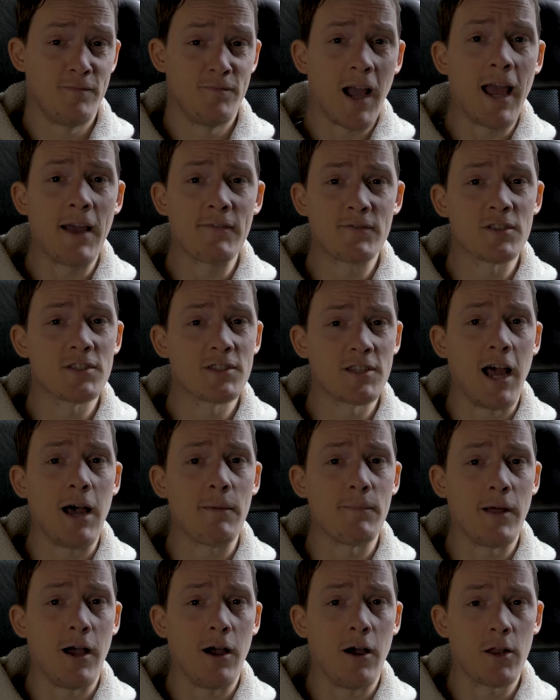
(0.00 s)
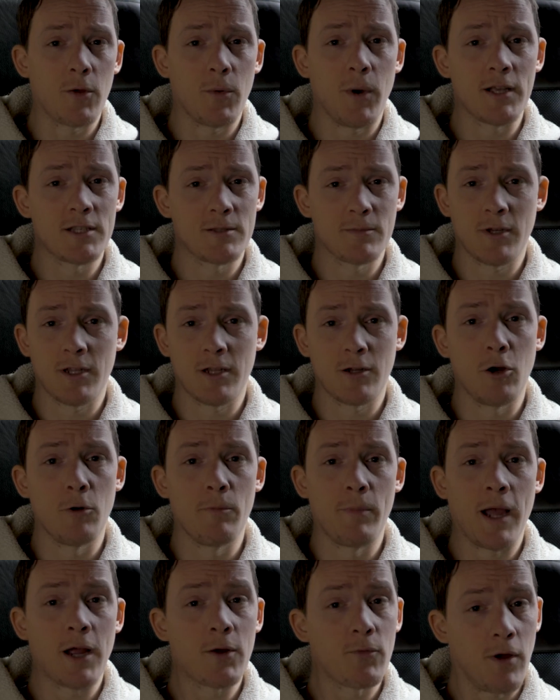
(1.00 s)
I have to stop now, otherwise I'm going to go
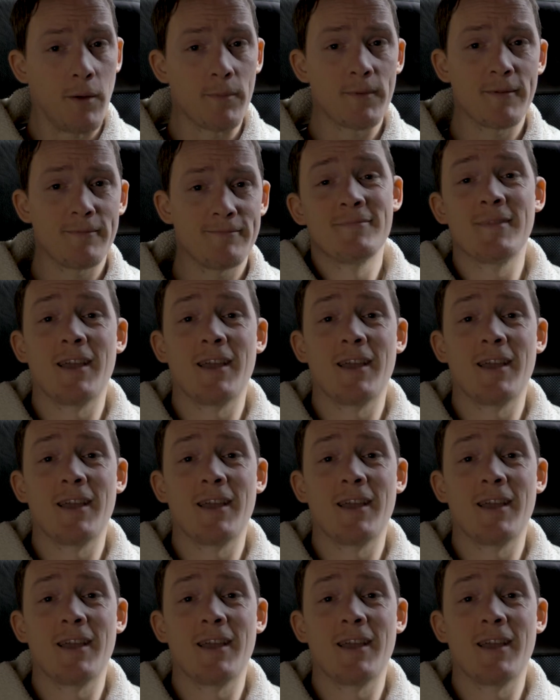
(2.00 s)
bankrupt.